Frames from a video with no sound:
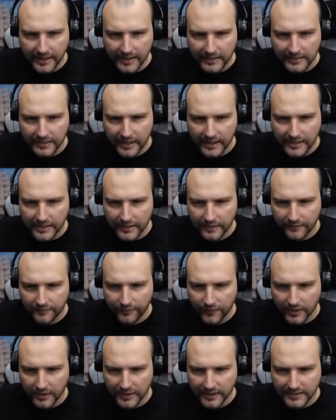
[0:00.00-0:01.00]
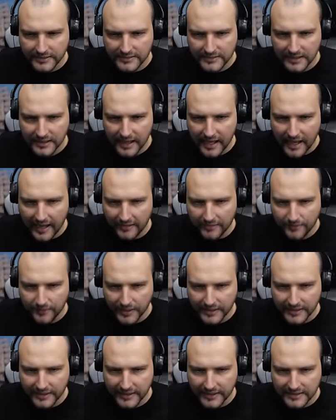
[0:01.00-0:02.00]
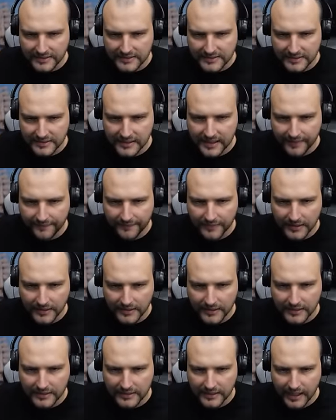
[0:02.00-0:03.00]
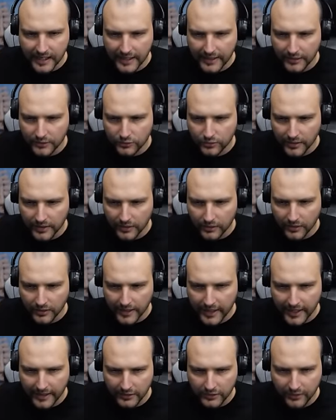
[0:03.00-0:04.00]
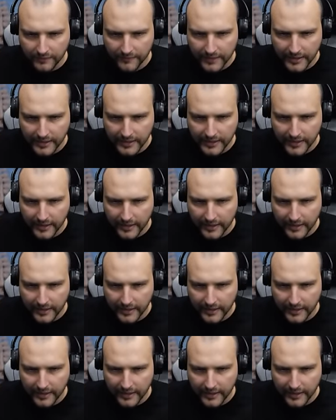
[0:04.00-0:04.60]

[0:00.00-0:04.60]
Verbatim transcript: and running for his life, but he is definitely trying to relocate over there,